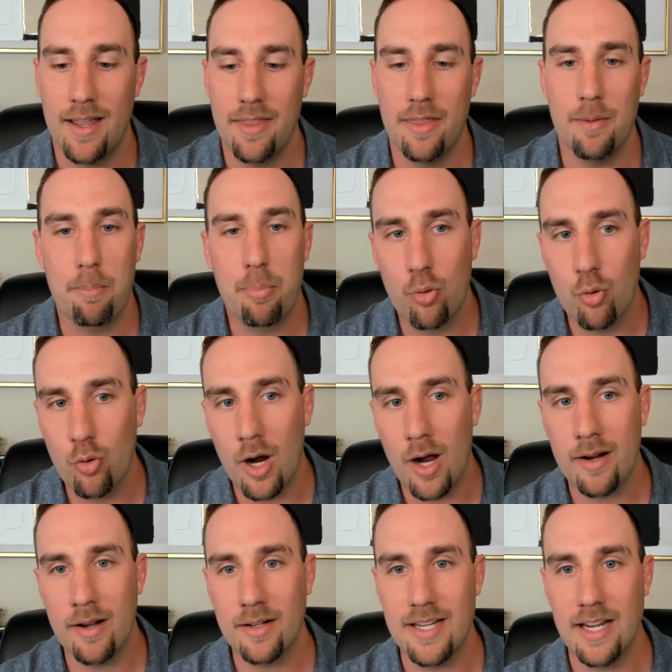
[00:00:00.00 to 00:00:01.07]
the
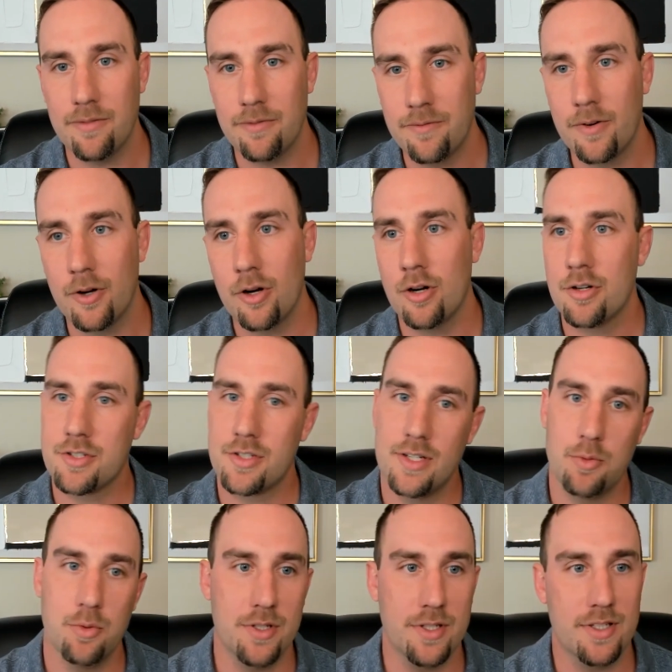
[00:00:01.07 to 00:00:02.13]
product at first
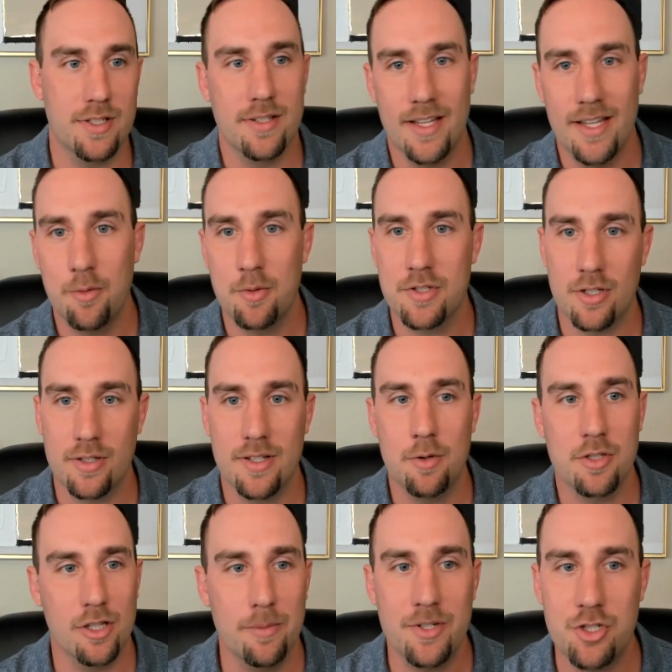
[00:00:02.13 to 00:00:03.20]
it was it was it
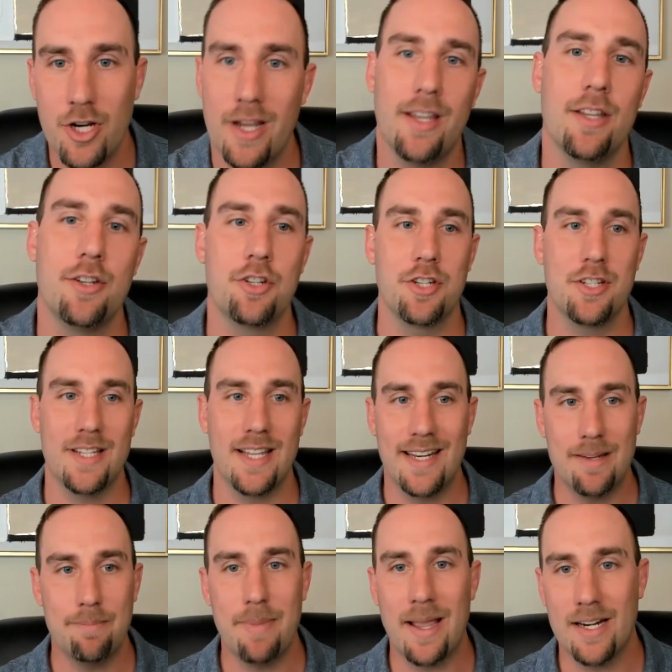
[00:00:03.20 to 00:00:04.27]
was a little bit shaky just as
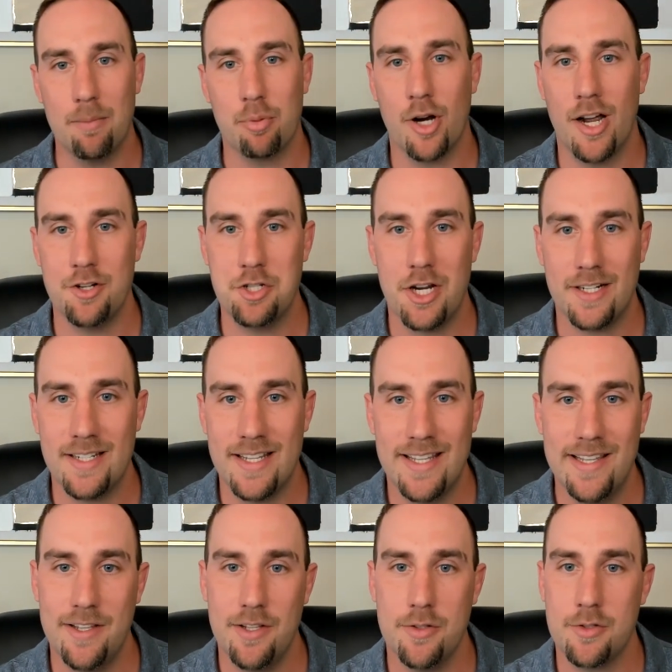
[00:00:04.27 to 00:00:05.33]
any beta project
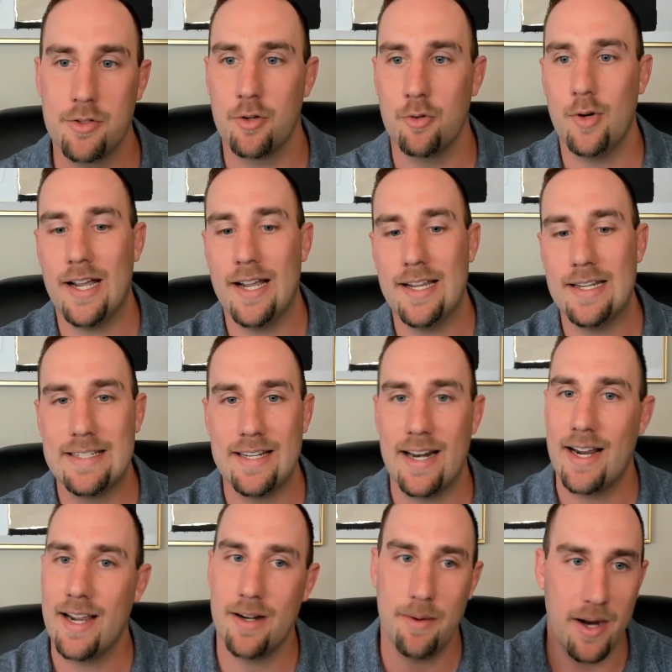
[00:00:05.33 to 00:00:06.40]
is right and
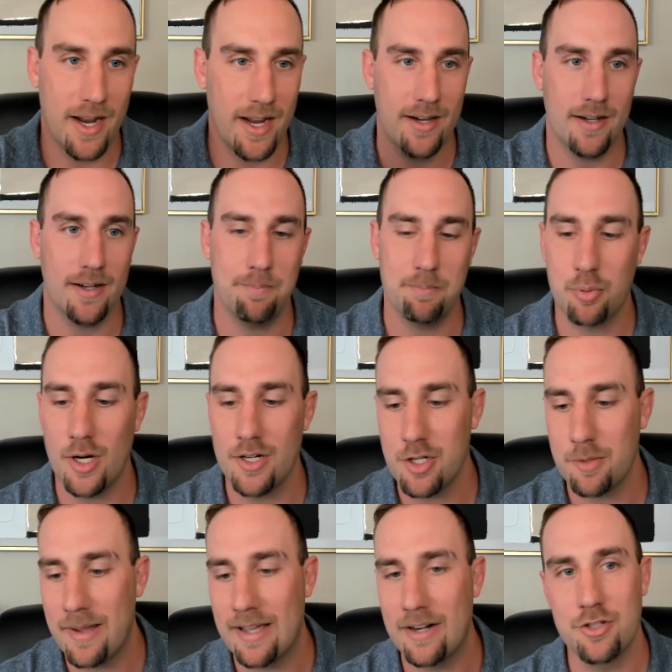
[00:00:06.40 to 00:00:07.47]
I had a, I had a
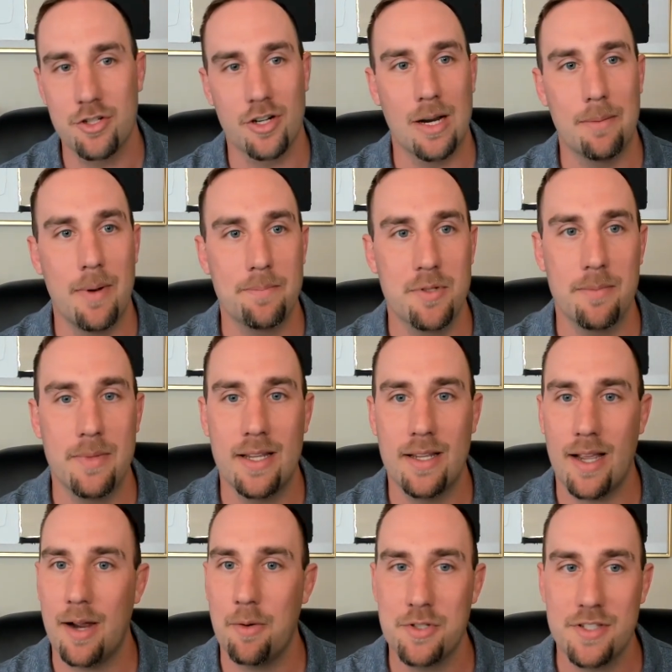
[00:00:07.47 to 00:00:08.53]
project manager come up to me
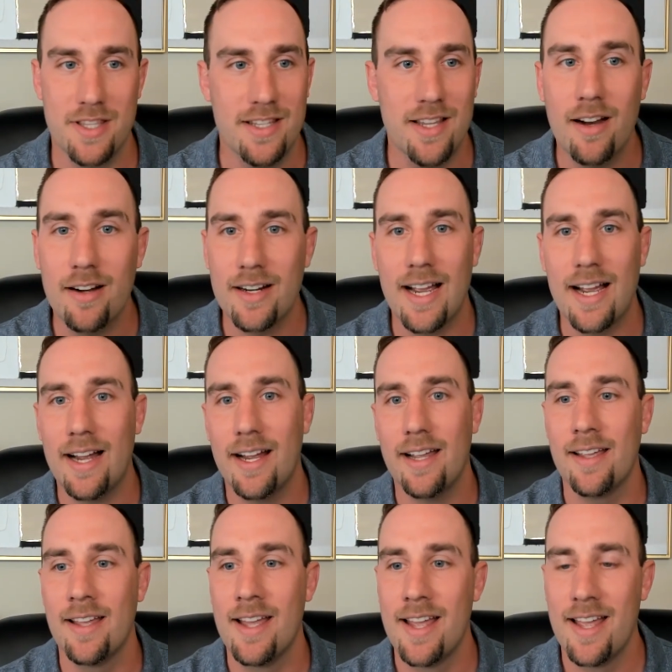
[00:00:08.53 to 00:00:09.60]
I was the young
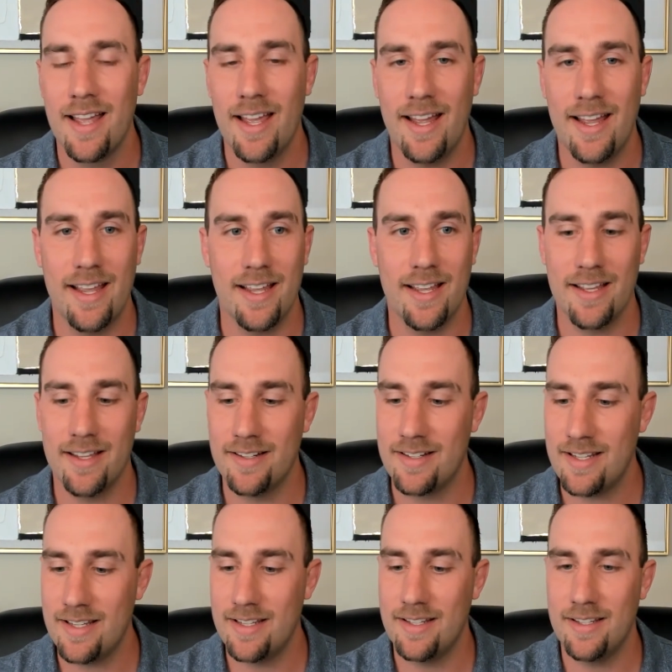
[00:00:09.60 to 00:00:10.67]
guy and
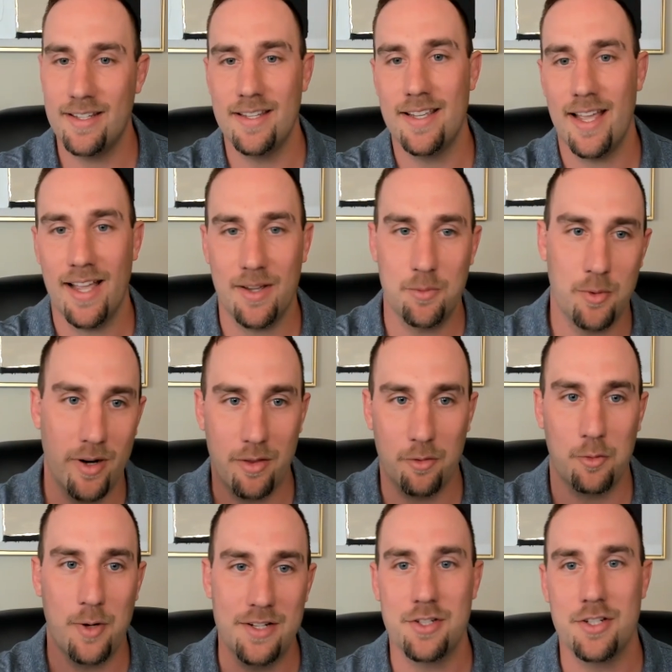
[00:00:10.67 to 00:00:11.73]
he he had one of the
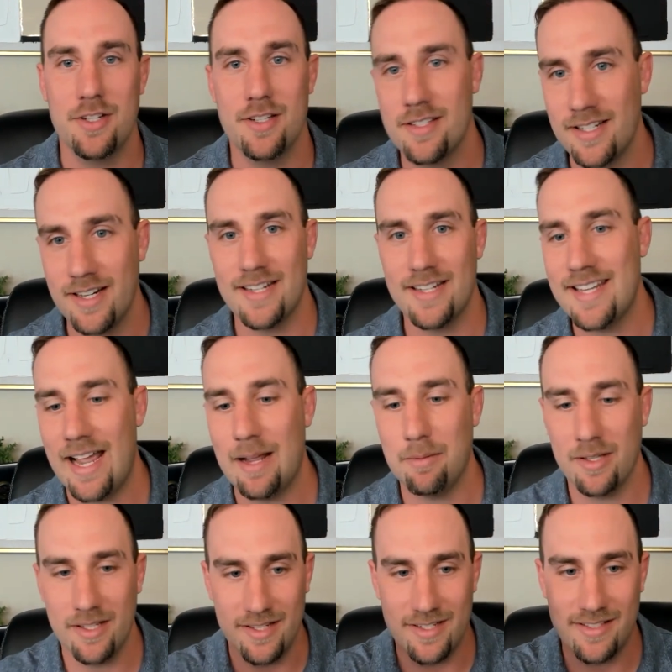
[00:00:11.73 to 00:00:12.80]
wrenches you a
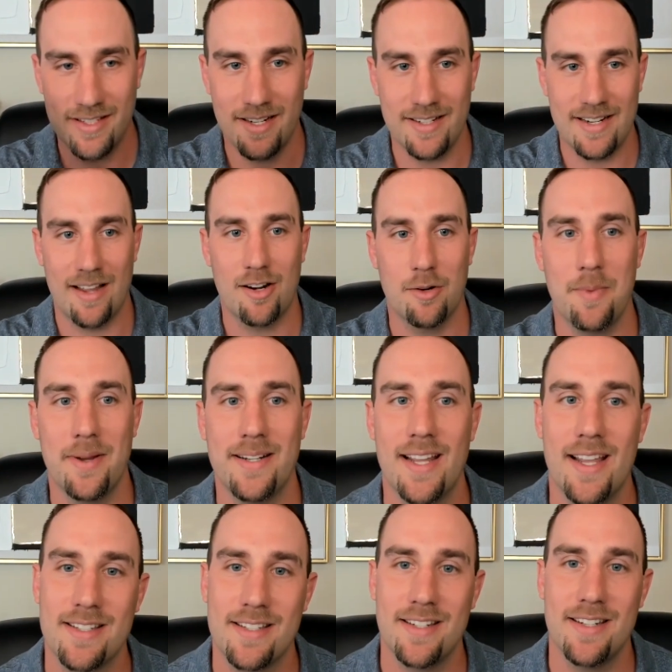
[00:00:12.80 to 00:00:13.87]
tablet and he set it down on my
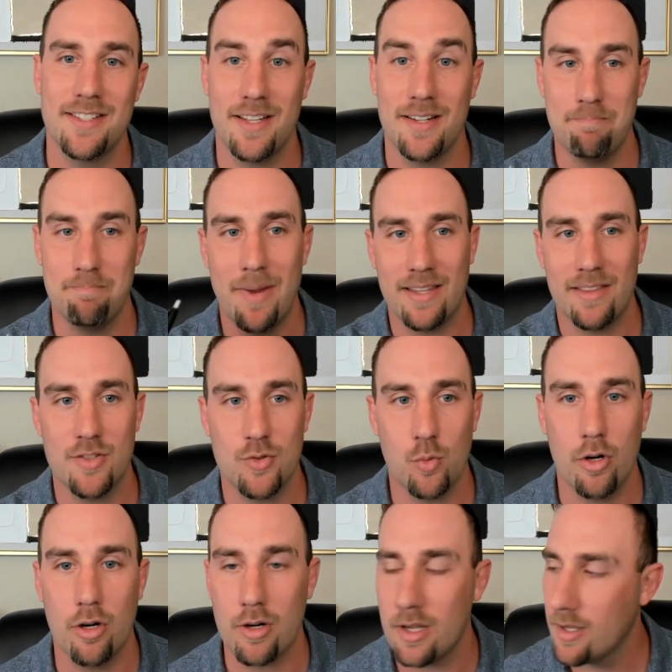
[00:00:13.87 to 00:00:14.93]
desk and he said make this
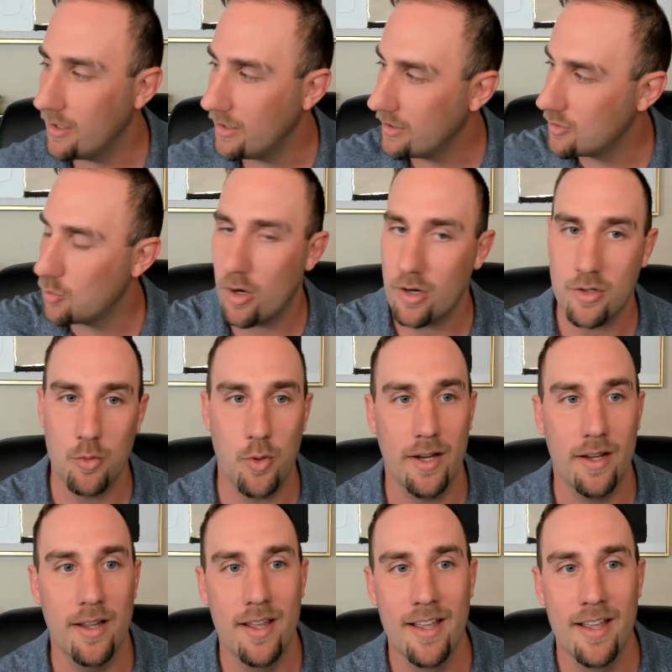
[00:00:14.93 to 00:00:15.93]
work and he just walked away